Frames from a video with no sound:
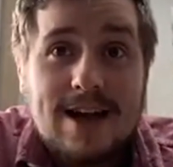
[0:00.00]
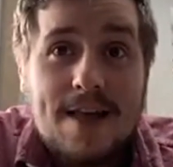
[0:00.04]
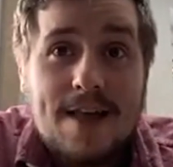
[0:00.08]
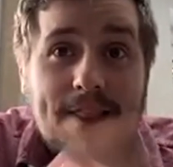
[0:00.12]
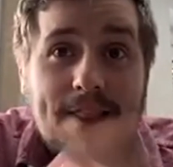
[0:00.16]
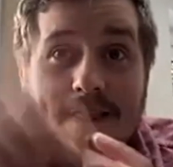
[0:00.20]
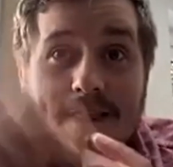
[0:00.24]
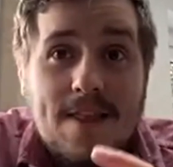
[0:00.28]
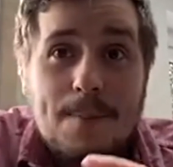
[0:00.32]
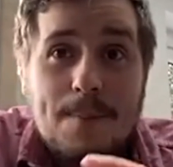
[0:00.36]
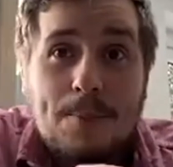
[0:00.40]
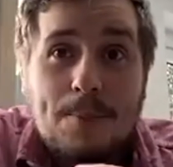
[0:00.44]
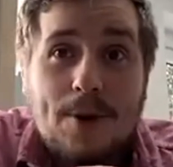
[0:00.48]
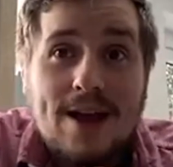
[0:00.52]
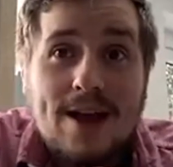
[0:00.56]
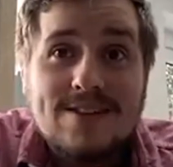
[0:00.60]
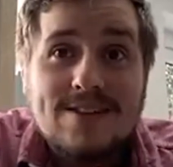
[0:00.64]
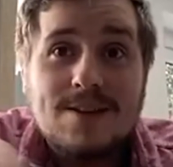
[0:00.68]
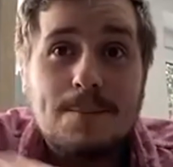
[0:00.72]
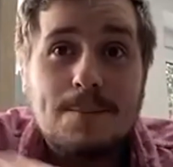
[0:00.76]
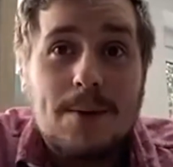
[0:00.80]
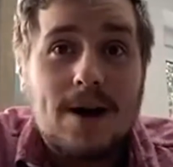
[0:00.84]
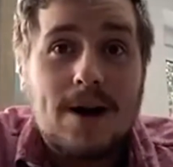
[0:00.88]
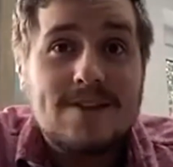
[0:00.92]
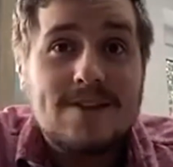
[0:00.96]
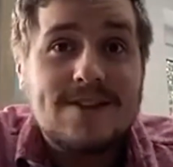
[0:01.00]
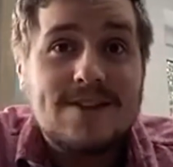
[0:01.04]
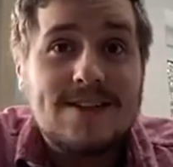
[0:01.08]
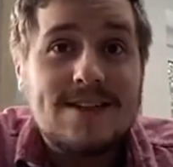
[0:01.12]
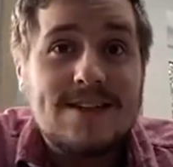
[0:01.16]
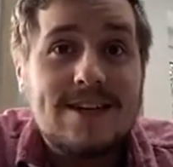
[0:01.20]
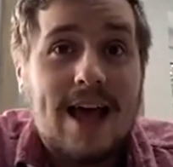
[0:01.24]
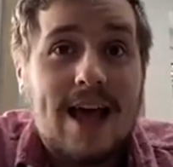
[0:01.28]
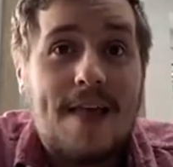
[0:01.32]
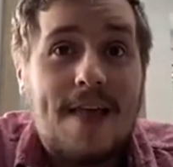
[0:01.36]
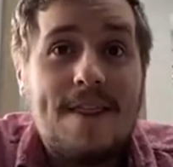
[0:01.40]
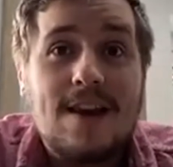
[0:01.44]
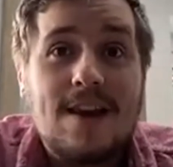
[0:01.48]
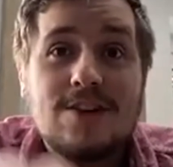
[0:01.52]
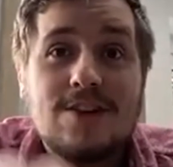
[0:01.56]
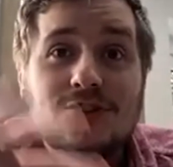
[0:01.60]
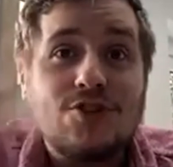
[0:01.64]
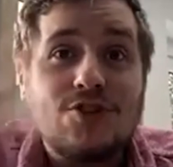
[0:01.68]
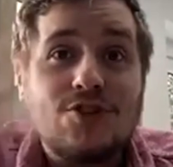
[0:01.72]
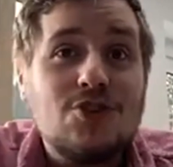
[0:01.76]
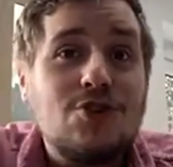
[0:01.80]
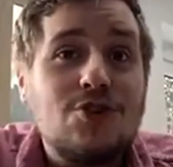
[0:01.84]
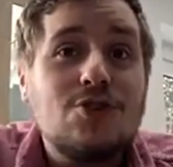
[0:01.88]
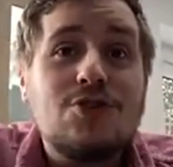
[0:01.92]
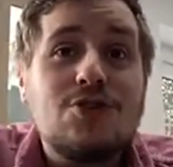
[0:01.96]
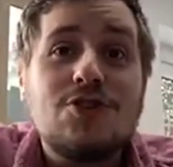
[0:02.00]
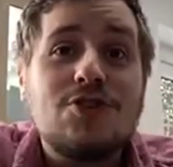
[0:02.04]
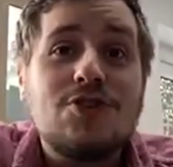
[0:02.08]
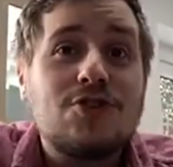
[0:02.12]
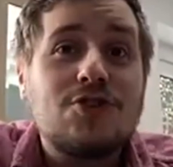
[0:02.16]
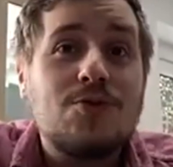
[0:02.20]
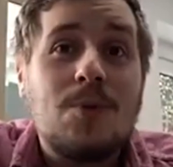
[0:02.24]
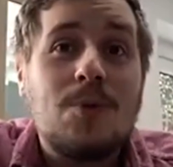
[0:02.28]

and then they press a button and then it just uses your